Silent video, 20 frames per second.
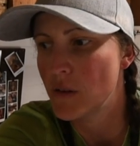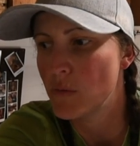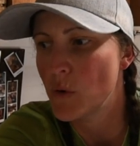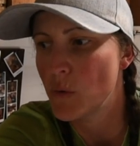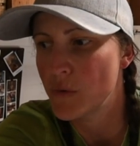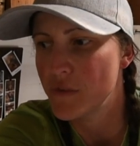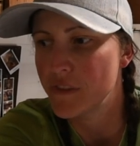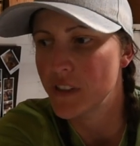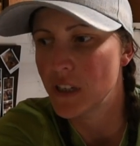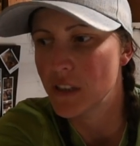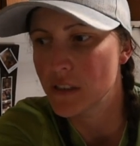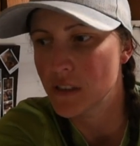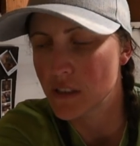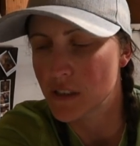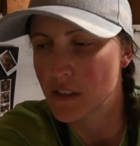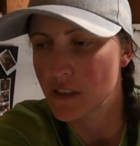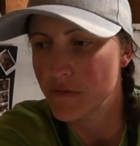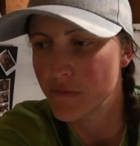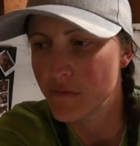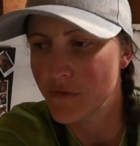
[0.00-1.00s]
what we've done
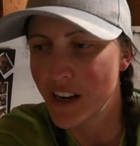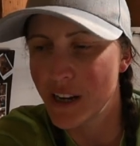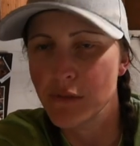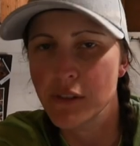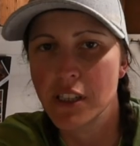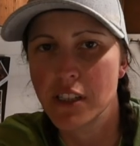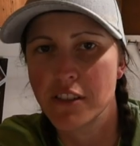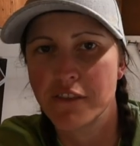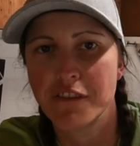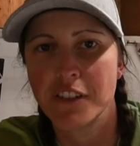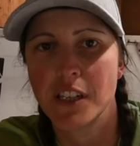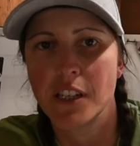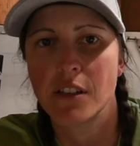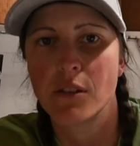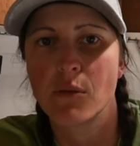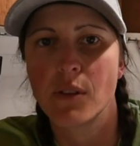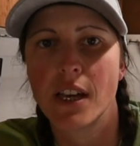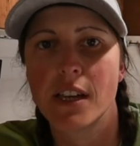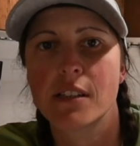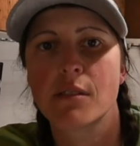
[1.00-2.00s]
round it to fit it and
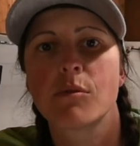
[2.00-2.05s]
all that,